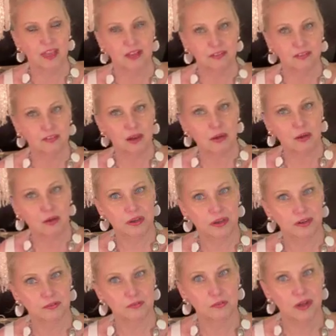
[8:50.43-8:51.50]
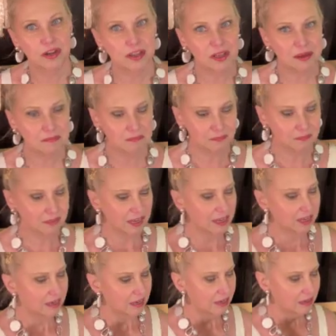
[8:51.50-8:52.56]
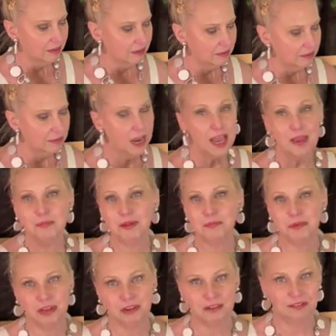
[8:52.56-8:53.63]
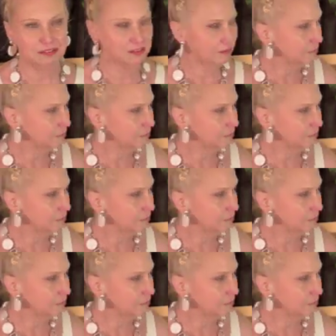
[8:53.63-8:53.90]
So here's one of them, Diamond Petals.